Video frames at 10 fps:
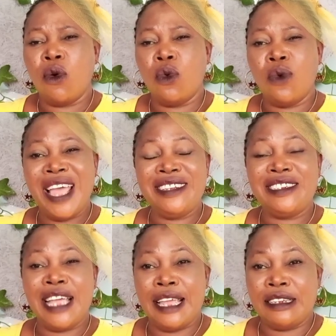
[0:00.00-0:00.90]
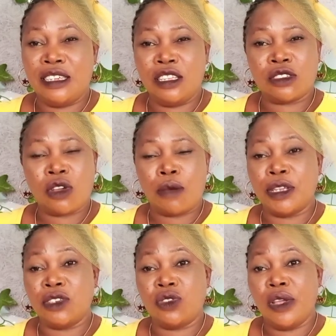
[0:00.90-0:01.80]
When death is
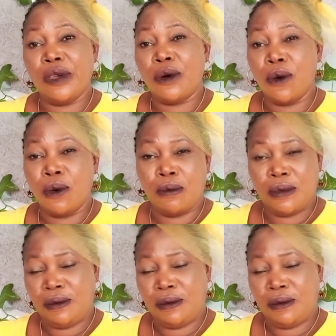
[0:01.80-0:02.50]
coming to your home,